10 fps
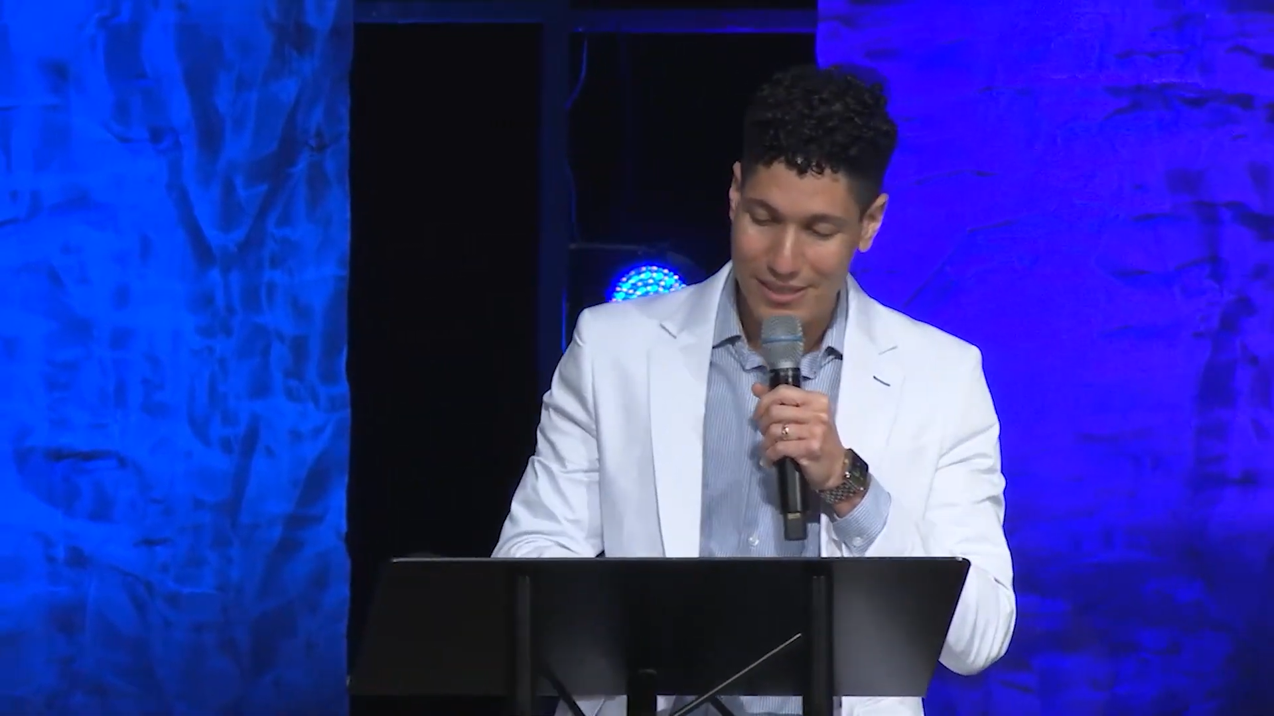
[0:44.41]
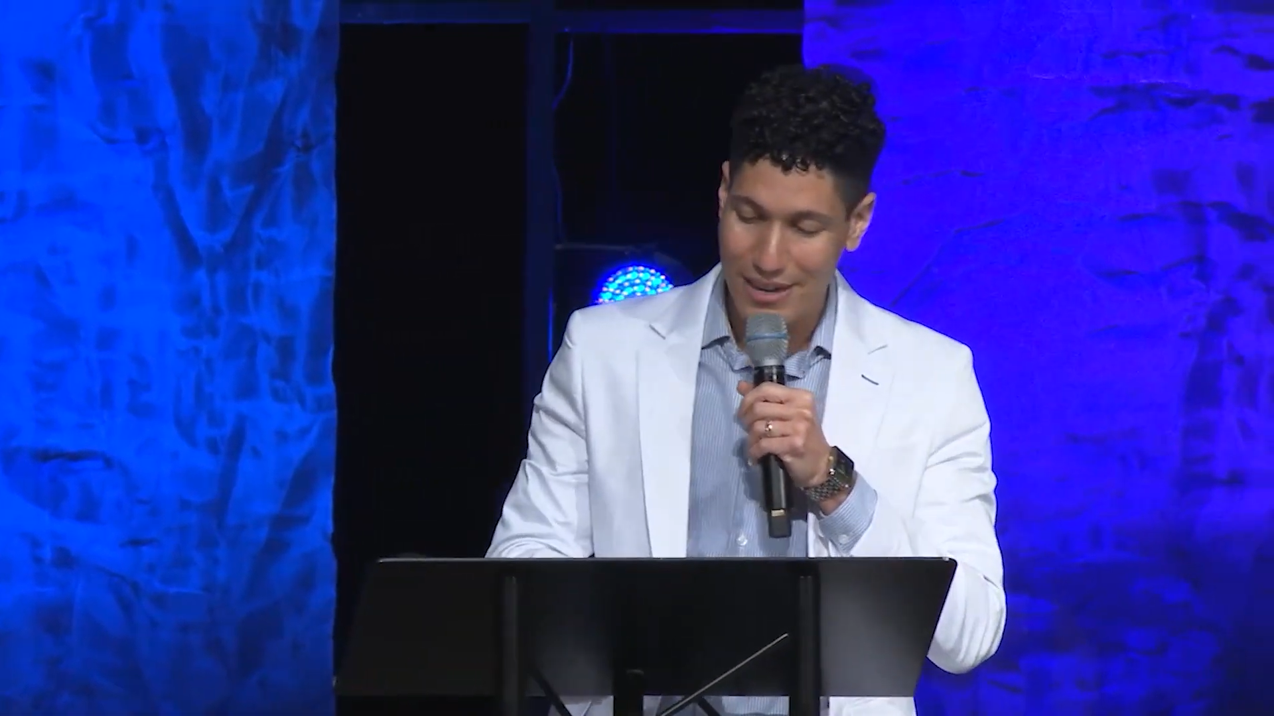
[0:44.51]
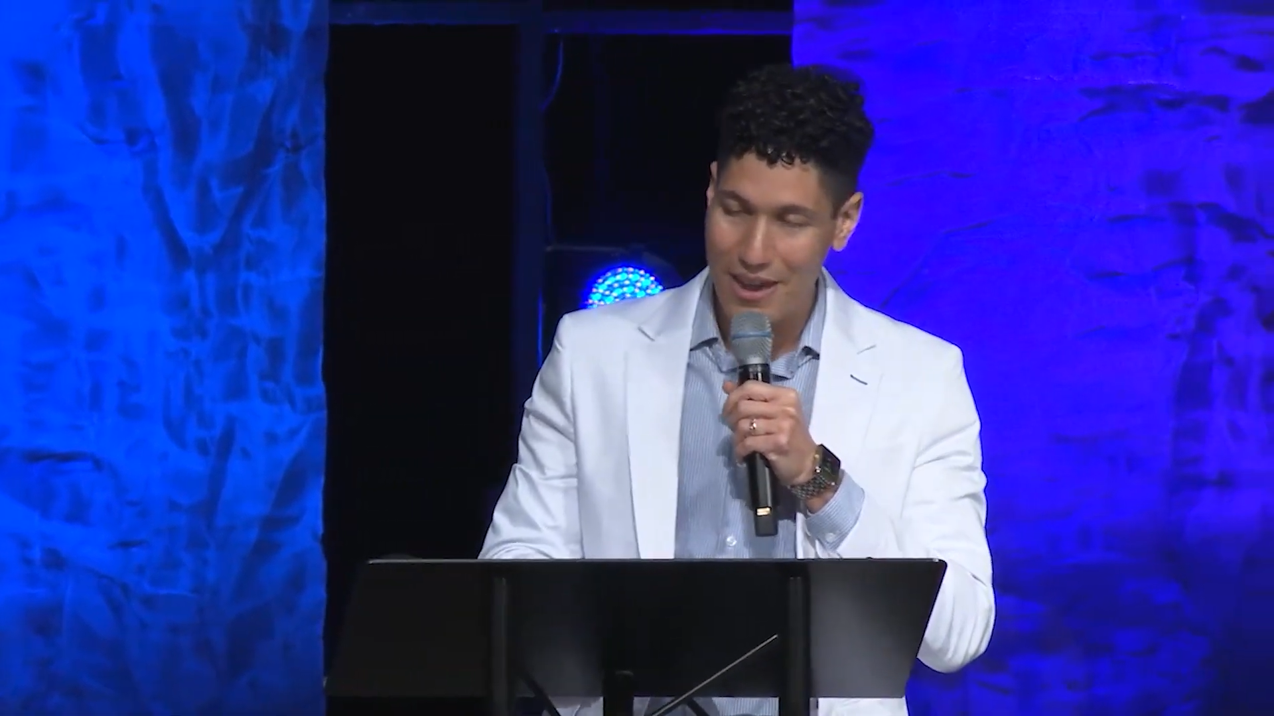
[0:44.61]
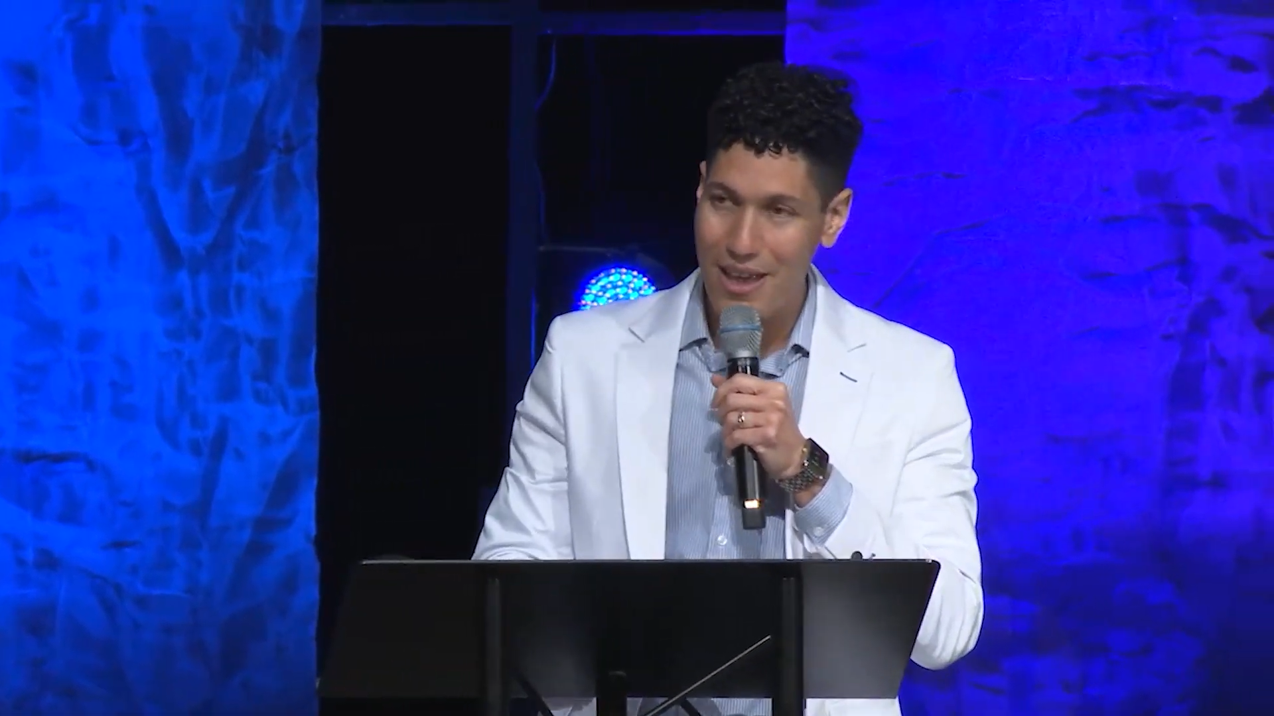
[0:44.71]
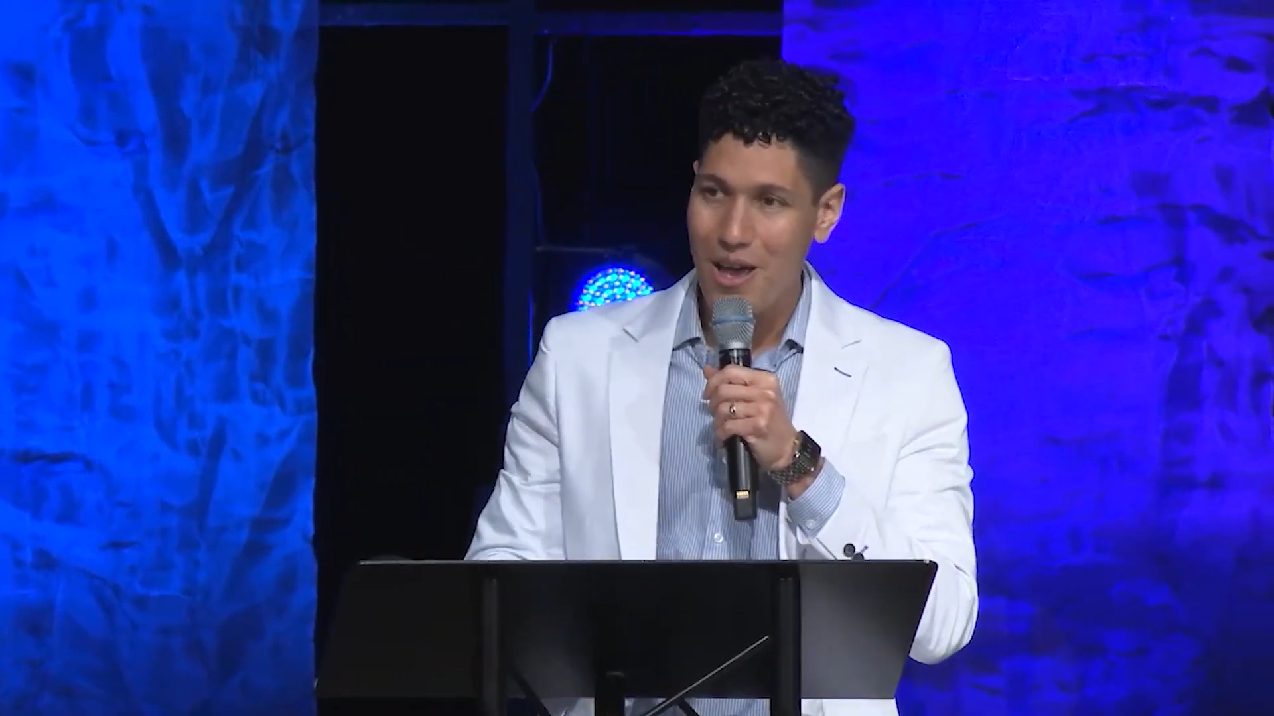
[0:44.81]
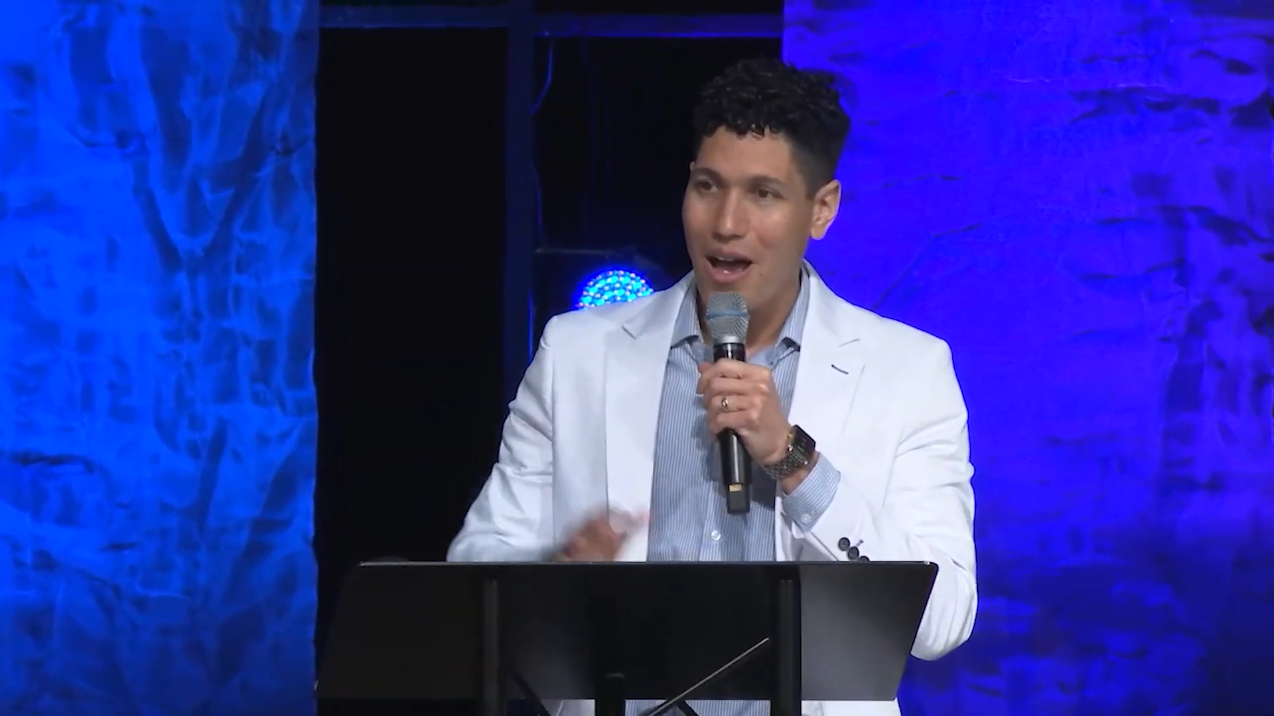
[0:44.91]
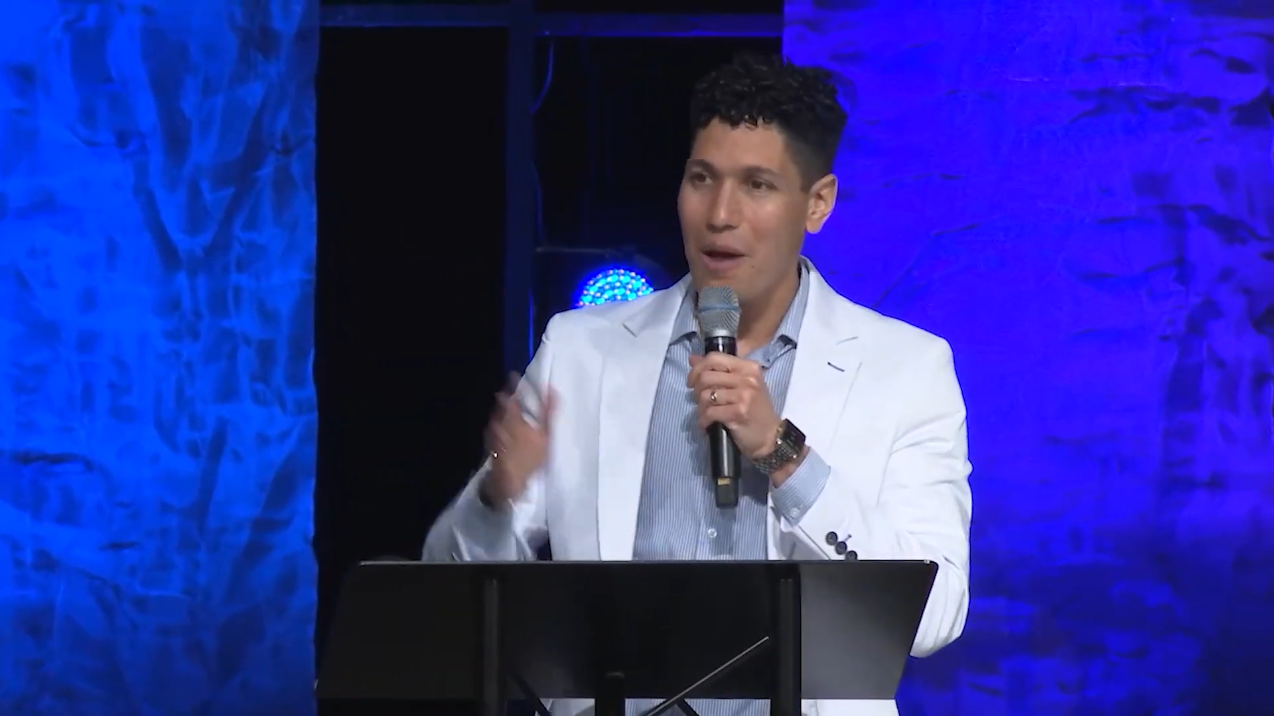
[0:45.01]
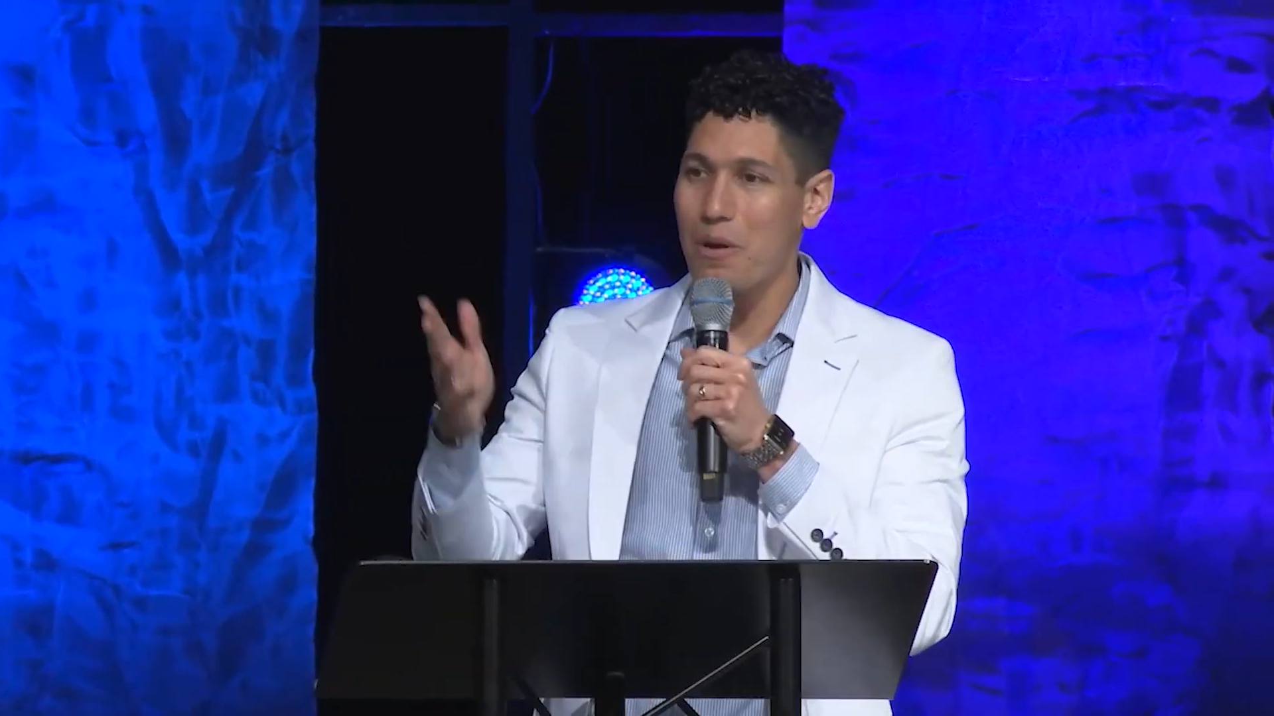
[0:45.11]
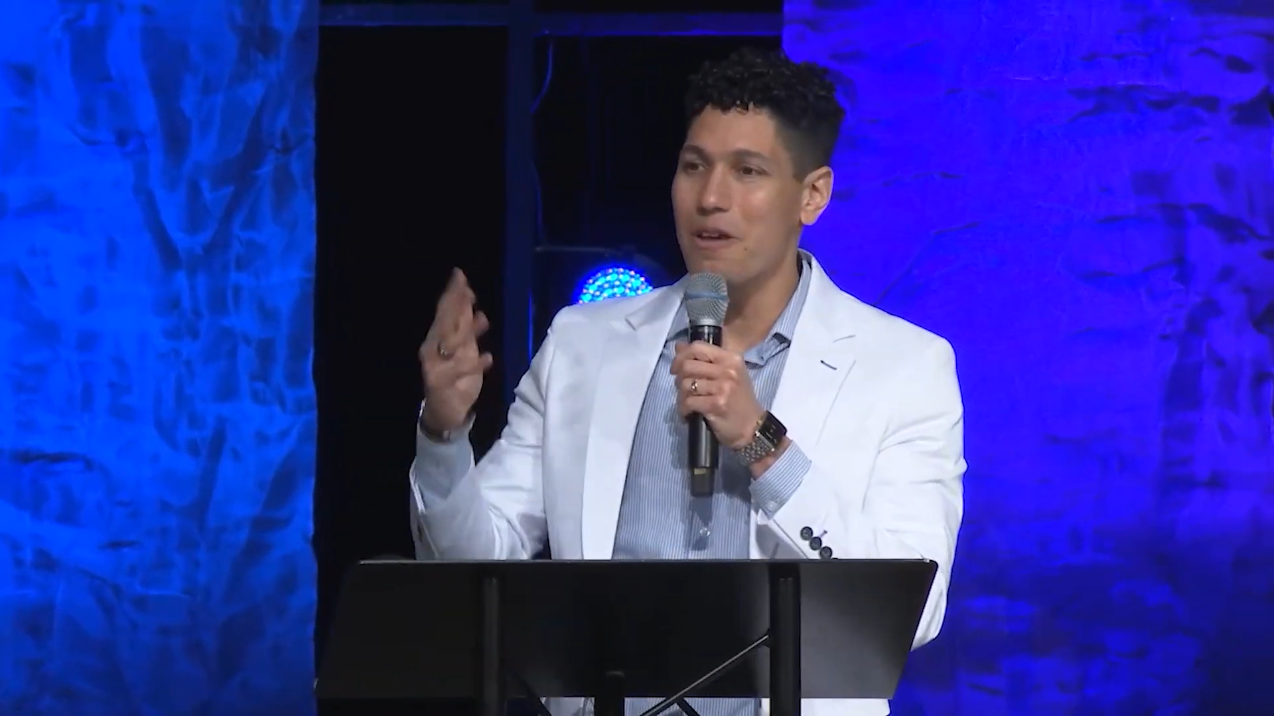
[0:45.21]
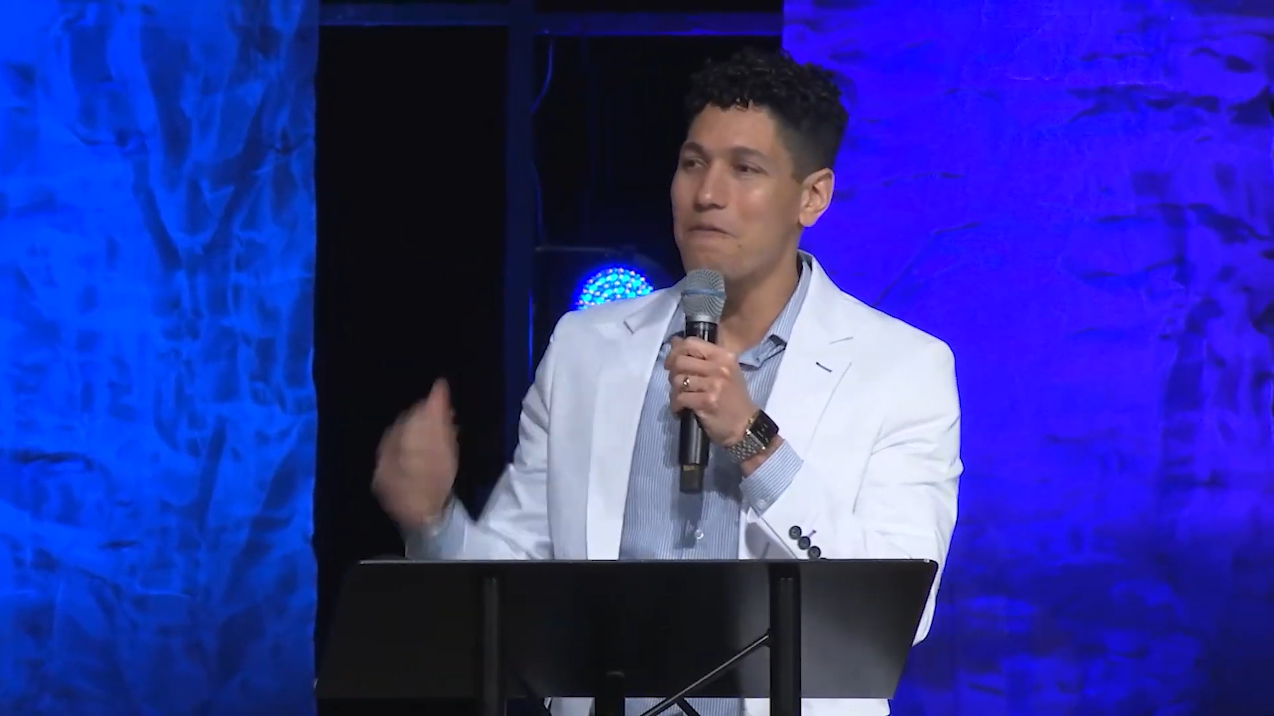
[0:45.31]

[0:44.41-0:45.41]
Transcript: And I, I want to